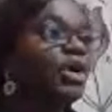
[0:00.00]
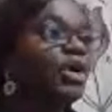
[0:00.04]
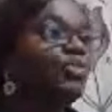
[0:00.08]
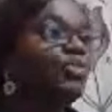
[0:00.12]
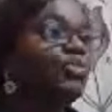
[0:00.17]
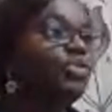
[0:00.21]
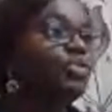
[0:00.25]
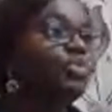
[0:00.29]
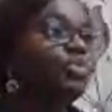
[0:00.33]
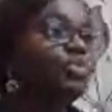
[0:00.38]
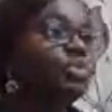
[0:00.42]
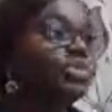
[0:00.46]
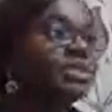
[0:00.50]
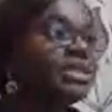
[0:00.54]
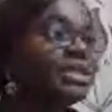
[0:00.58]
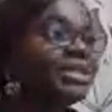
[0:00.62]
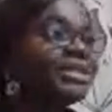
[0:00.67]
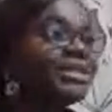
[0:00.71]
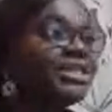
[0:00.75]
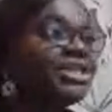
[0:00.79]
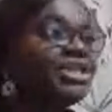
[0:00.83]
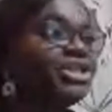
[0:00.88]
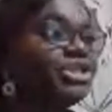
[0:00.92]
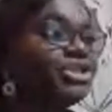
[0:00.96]
We
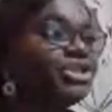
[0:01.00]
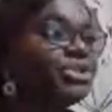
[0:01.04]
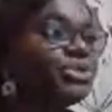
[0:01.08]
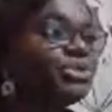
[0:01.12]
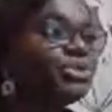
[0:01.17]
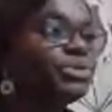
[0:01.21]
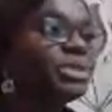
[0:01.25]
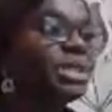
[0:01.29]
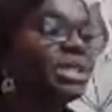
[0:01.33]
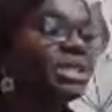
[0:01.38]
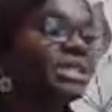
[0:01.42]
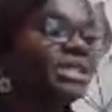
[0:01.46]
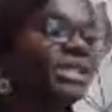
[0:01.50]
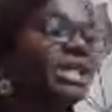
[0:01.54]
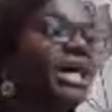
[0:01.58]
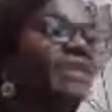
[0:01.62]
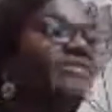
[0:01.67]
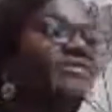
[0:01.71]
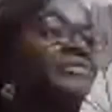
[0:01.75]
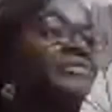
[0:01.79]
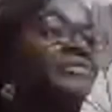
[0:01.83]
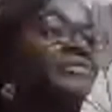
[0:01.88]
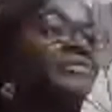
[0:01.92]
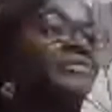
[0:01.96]
present issues as they
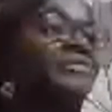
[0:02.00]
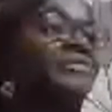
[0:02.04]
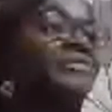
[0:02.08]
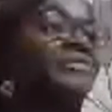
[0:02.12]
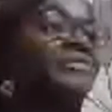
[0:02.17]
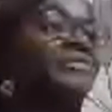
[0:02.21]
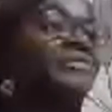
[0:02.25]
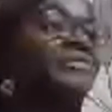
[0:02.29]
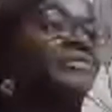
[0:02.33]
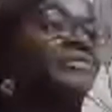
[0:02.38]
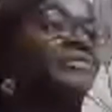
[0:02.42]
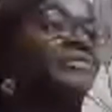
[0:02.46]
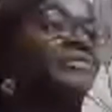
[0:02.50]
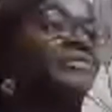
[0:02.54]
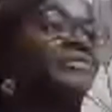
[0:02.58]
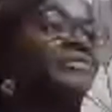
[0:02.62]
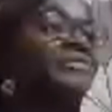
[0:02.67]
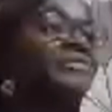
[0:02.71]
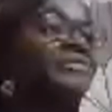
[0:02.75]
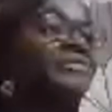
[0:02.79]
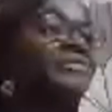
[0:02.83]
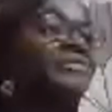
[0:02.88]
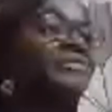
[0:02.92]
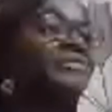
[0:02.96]
affect us in the
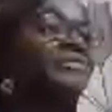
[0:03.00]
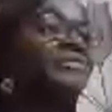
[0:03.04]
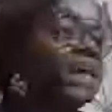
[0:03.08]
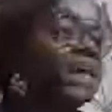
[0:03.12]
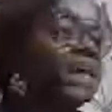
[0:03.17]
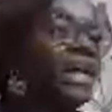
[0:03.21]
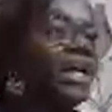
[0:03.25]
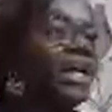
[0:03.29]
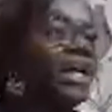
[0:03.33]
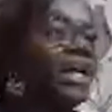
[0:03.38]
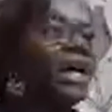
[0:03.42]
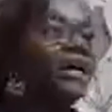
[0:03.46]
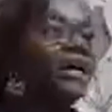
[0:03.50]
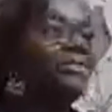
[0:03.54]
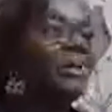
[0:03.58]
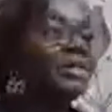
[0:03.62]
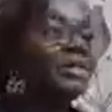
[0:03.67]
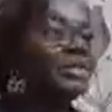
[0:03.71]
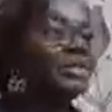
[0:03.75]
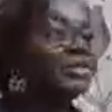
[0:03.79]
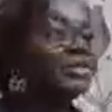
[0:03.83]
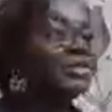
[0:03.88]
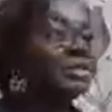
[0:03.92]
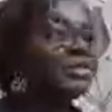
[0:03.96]
community, and by
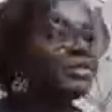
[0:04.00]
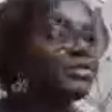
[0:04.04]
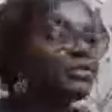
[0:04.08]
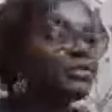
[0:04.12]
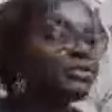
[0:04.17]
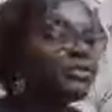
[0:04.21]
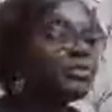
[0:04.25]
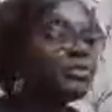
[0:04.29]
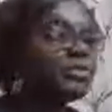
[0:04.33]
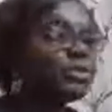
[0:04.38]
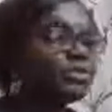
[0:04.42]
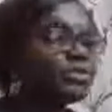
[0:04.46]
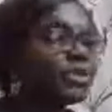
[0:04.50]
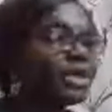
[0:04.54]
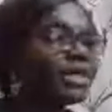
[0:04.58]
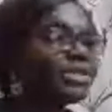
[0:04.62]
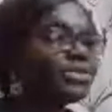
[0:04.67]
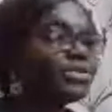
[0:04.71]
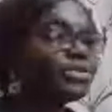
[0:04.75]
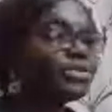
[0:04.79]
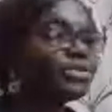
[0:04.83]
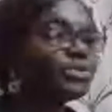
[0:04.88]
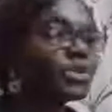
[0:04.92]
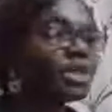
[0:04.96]
the grace of God, we try
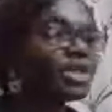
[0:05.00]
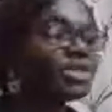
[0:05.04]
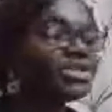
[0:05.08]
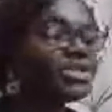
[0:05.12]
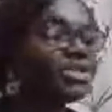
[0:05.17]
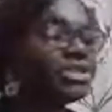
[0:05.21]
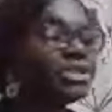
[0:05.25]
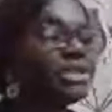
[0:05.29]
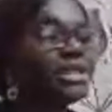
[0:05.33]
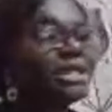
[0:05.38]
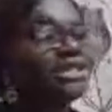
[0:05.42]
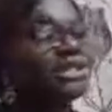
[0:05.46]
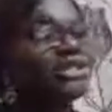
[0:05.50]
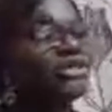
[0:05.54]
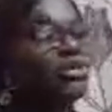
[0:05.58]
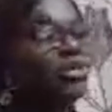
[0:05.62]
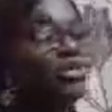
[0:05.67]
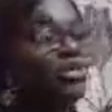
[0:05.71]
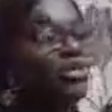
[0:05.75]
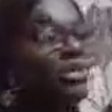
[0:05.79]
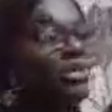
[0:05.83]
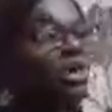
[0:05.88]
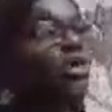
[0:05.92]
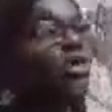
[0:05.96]
to trash it. There's
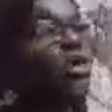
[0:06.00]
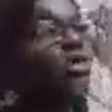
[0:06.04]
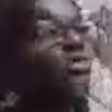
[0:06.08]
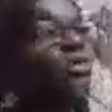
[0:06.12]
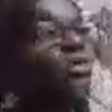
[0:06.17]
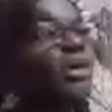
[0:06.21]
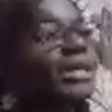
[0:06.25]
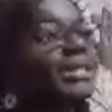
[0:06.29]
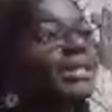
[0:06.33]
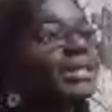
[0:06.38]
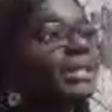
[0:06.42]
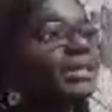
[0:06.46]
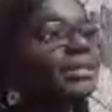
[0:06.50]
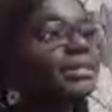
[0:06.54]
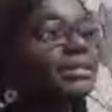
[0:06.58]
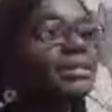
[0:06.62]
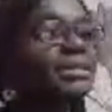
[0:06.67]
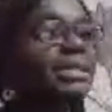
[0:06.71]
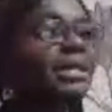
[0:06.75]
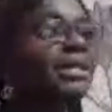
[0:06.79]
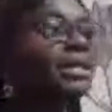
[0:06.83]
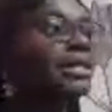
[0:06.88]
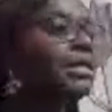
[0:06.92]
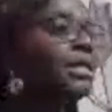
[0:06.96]
no wrong or right
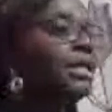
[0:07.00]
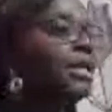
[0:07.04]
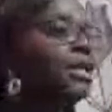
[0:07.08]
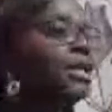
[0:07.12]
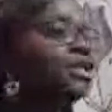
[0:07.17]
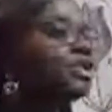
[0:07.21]
answer.